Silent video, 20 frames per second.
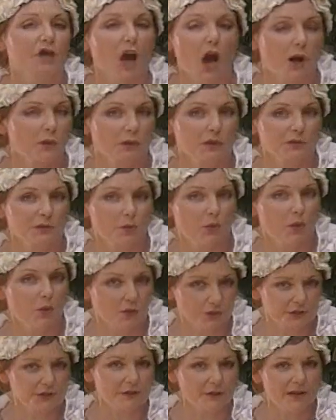cold
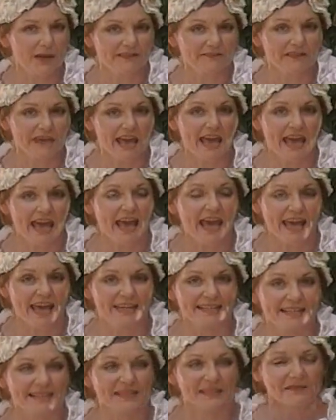water on their
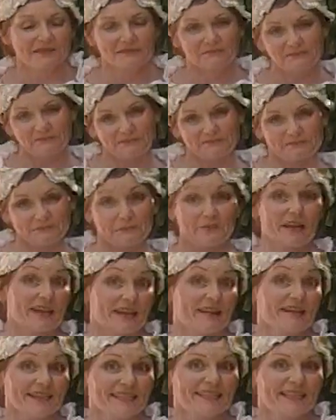heads. Well,
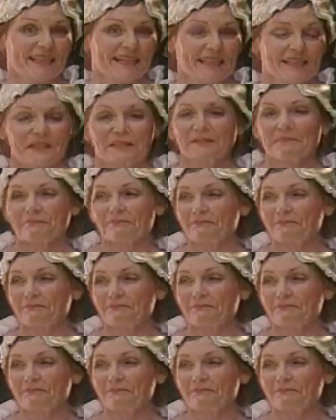I did.